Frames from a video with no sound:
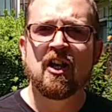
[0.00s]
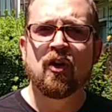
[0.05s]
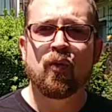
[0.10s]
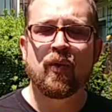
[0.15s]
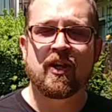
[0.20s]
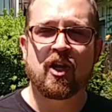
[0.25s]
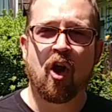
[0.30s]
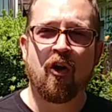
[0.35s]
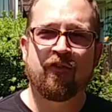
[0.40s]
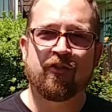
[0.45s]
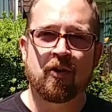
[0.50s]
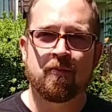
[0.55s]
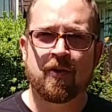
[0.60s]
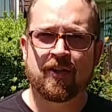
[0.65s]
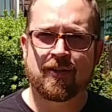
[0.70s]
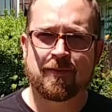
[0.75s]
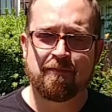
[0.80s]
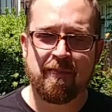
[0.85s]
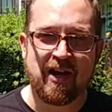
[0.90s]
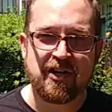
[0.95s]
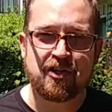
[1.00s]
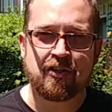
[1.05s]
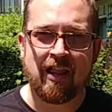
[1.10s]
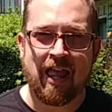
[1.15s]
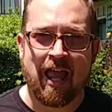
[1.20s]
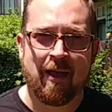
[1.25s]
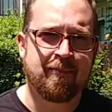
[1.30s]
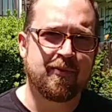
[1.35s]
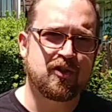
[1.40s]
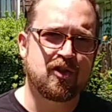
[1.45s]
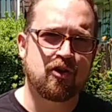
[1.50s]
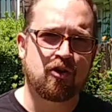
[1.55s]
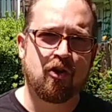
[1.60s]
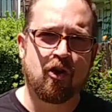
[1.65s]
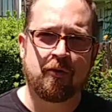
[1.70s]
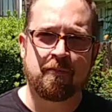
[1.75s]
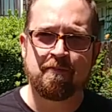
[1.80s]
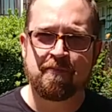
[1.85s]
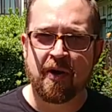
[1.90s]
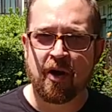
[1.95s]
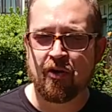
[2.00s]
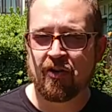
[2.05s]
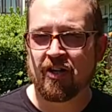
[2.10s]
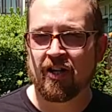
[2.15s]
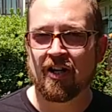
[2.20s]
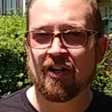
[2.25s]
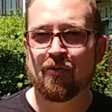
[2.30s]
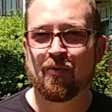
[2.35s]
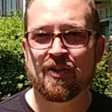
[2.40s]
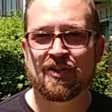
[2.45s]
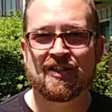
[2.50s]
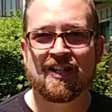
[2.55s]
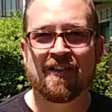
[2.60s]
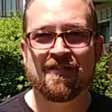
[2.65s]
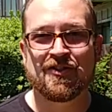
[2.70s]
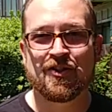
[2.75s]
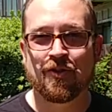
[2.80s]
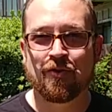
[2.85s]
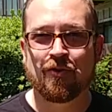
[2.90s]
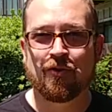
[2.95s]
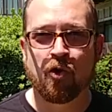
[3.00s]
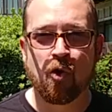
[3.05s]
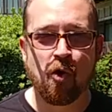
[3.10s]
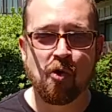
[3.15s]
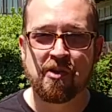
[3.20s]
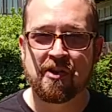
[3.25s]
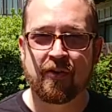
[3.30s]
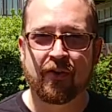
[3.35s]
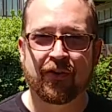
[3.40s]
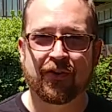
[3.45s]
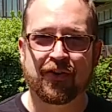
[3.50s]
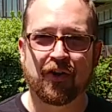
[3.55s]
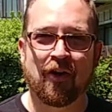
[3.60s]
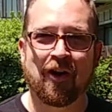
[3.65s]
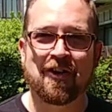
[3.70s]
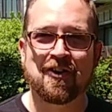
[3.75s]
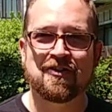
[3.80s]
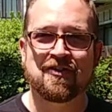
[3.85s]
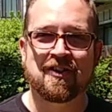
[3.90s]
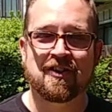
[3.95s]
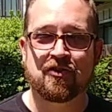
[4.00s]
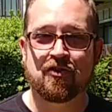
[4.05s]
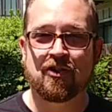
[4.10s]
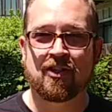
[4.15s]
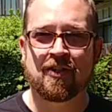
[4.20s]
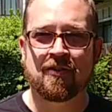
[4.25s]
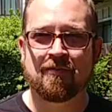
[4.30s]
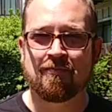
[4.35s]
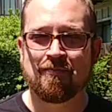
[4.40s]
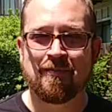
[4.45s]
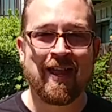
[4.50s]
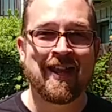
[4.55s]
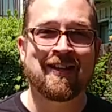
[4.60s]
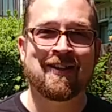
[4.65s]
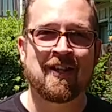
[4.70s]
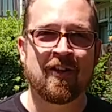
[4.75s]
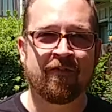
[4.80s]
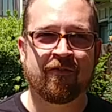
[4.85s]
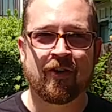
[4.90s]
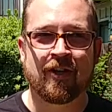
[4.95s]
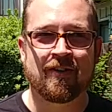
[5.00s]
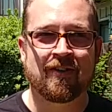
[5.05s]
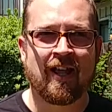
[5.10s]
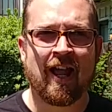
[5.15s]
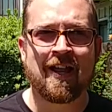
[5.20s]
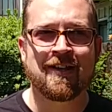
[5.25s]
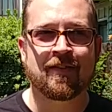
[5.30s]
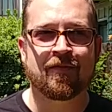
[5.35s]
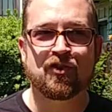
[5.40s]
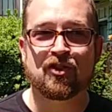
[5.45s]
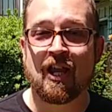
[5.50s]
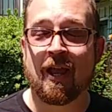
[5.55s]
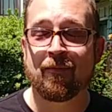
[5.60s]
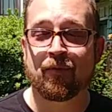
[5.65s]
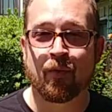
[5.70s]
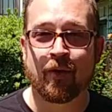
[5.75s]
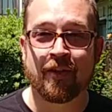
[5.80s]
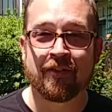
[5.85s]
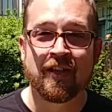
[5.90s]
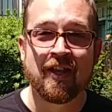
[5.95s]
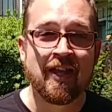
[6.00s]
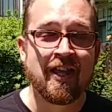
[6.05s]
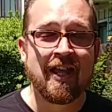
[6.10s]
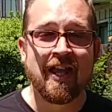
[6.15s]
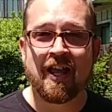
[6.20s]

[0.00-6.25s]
We go from a special aperture called bokeh, which gives you cool little stars that you can make different kinds of shapes with.